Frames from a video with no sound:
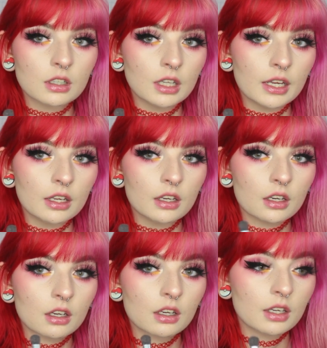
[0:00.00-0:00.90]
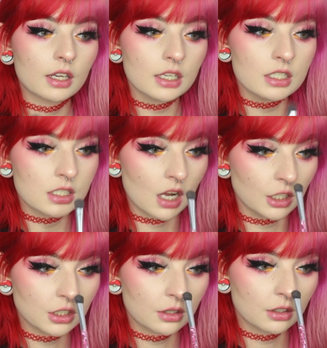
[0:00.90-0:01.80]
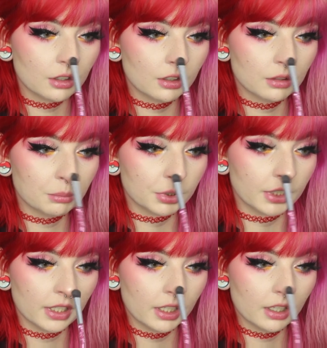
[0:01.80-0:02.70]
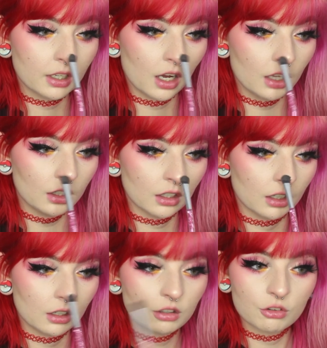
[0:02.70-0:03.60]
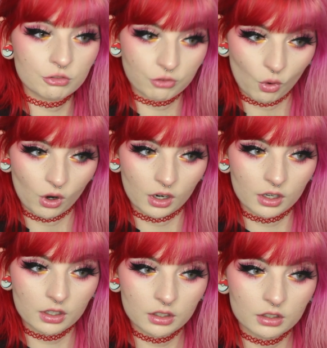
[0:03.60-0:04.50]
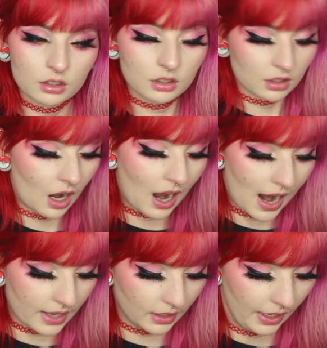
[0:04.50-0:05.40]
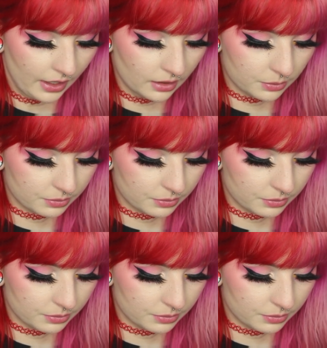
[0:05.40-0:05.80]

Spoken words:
Like, it's such a pretty color for a highlight.